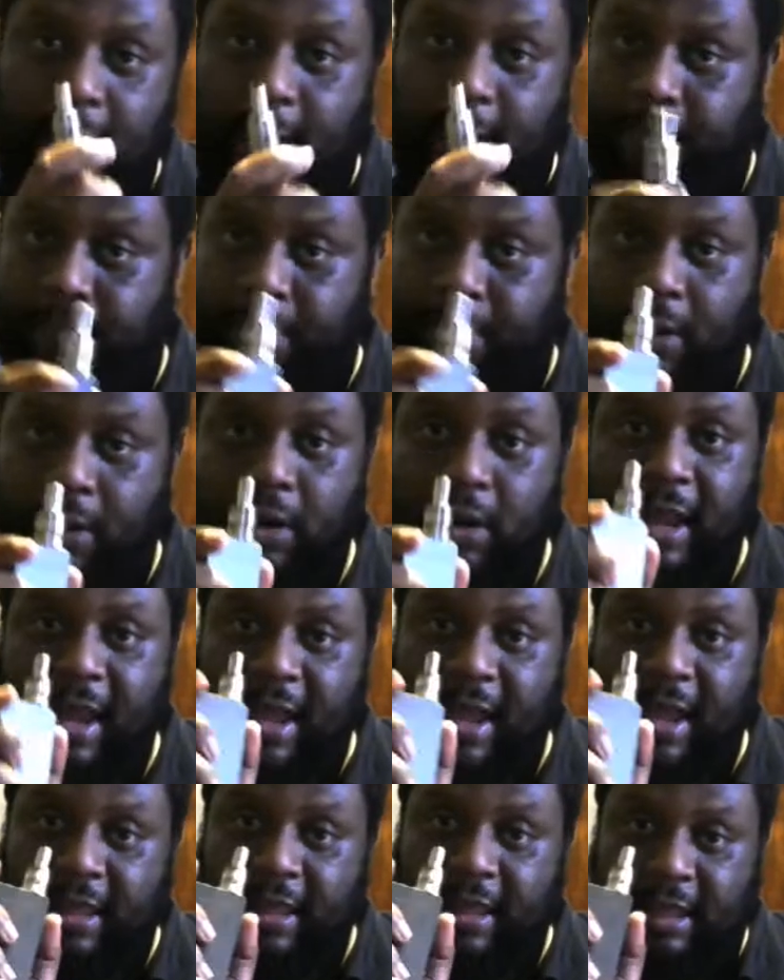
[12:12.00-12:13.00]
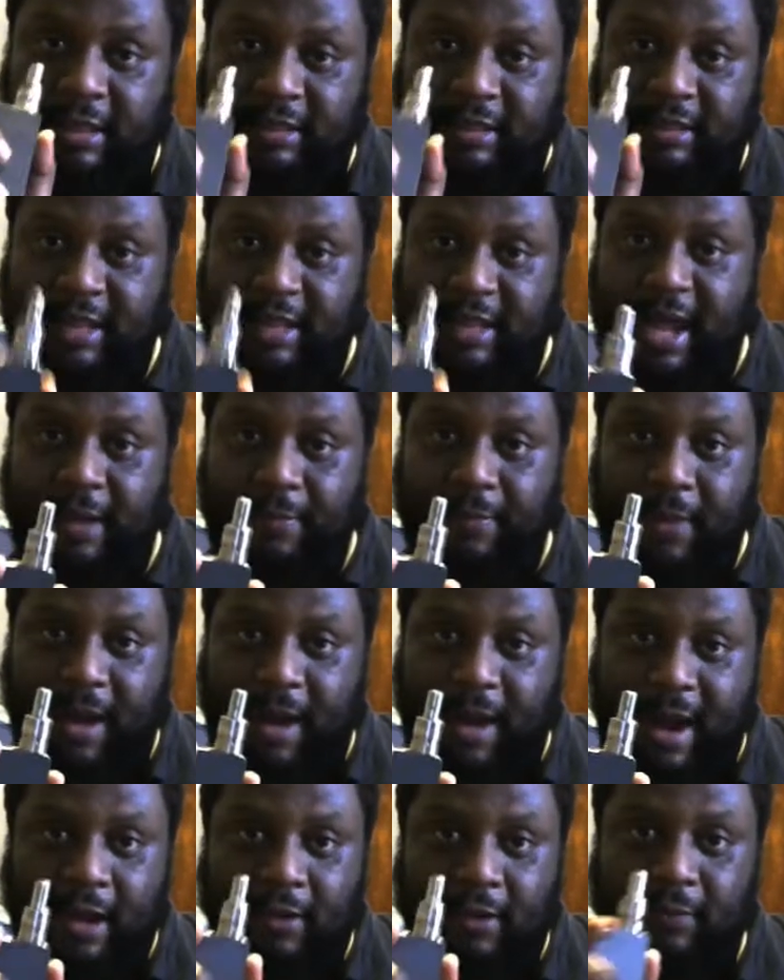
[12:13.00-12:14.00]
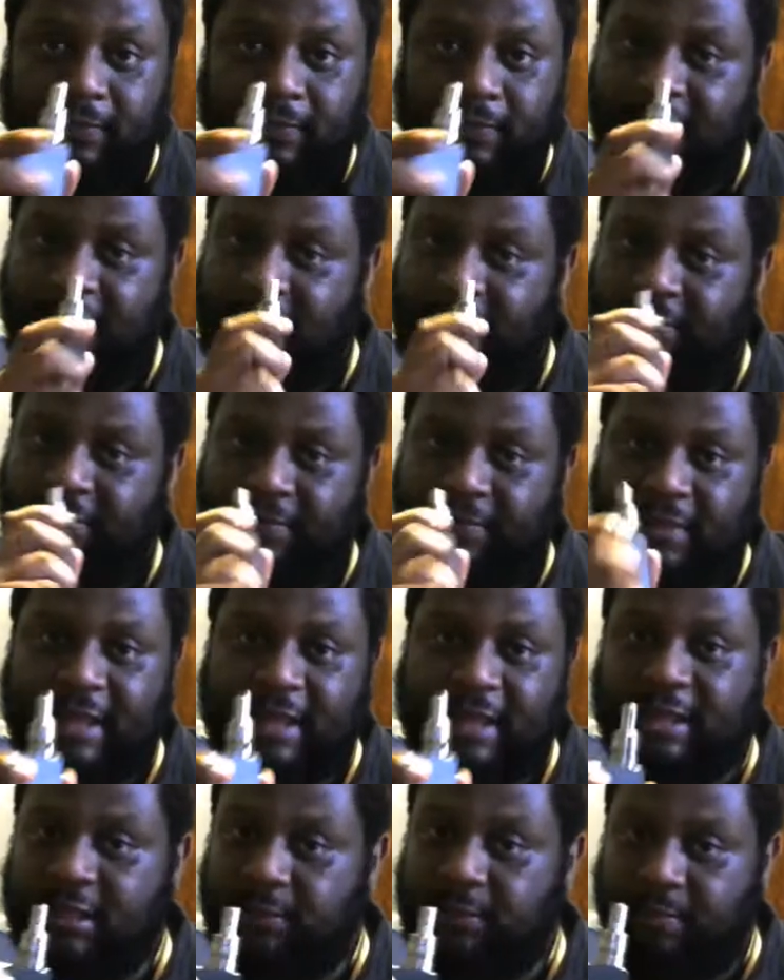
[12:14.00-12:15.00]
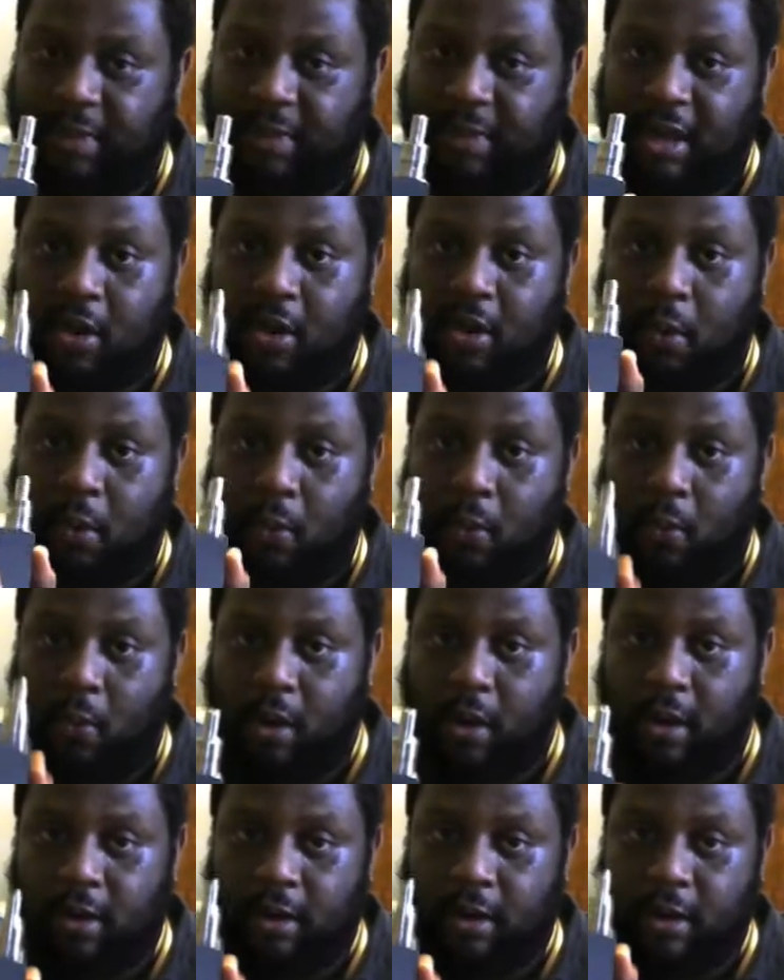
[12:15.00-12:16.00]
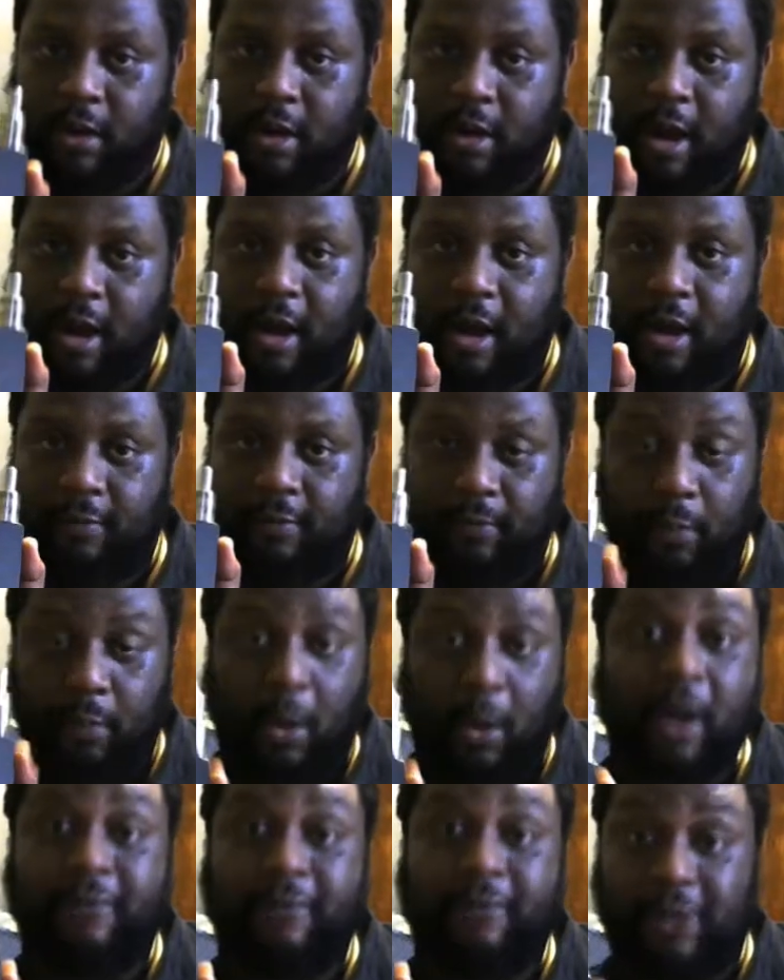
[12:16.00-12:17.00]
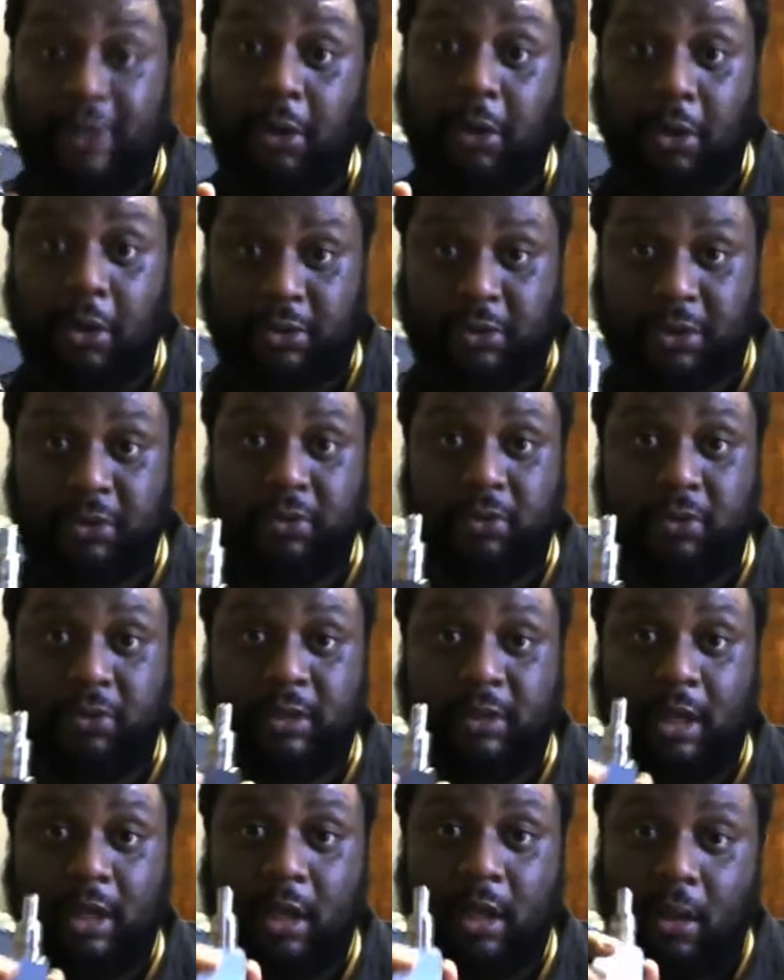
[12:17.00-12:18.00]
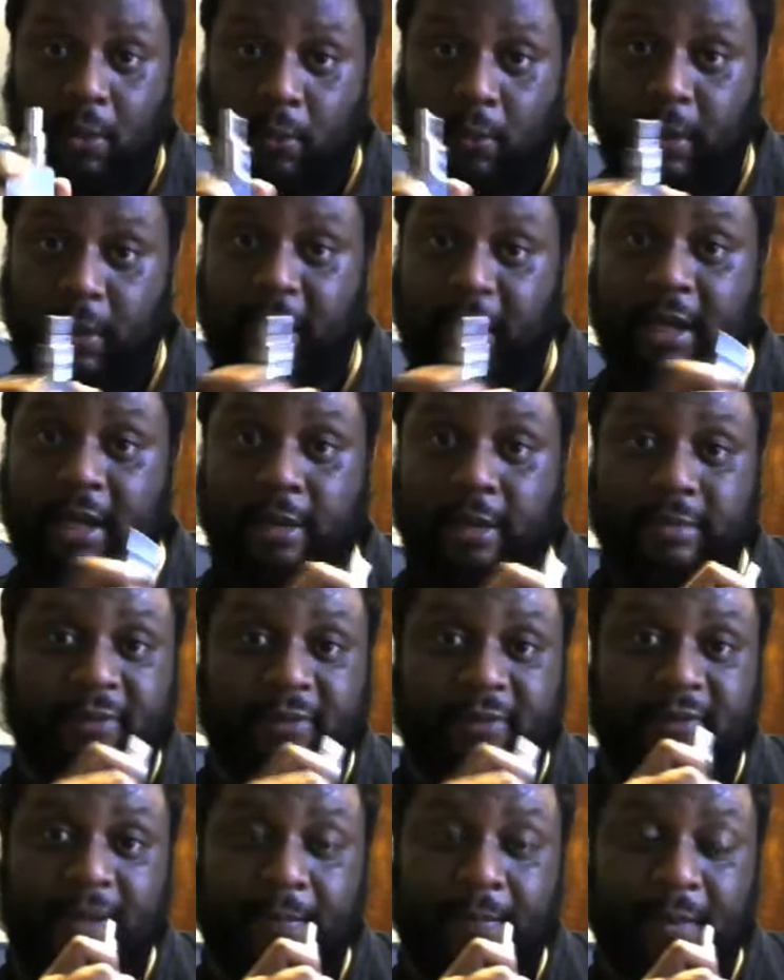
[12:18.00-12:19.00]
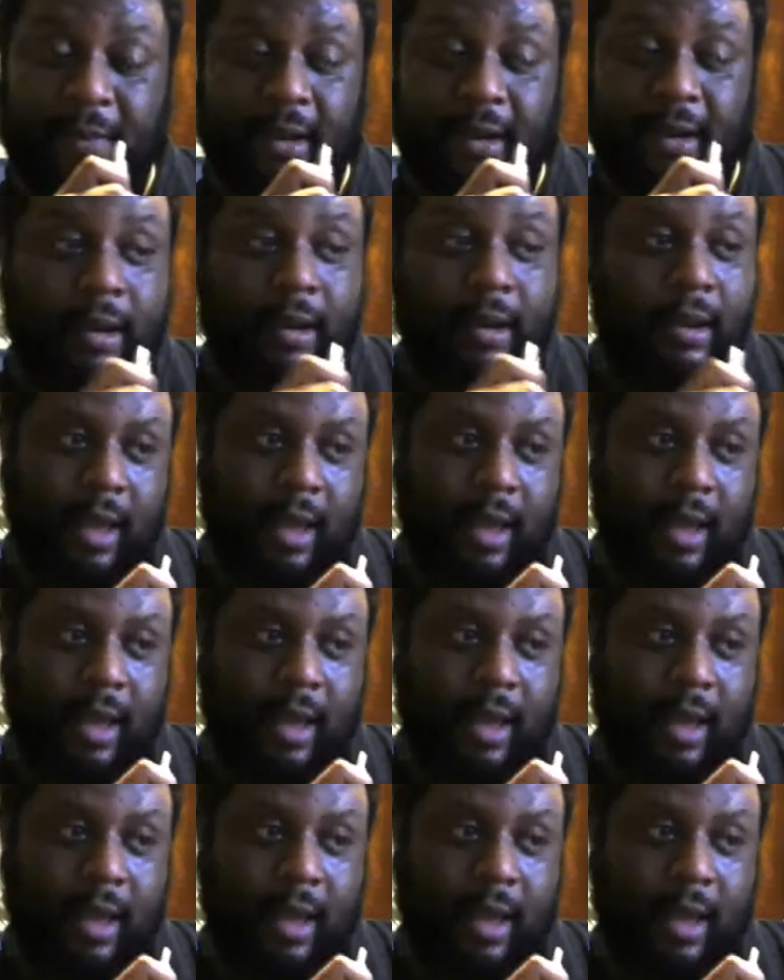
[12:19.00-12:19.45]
Put it in your stockpile. Like, let this be your one of your go-tos when it comes to vaping.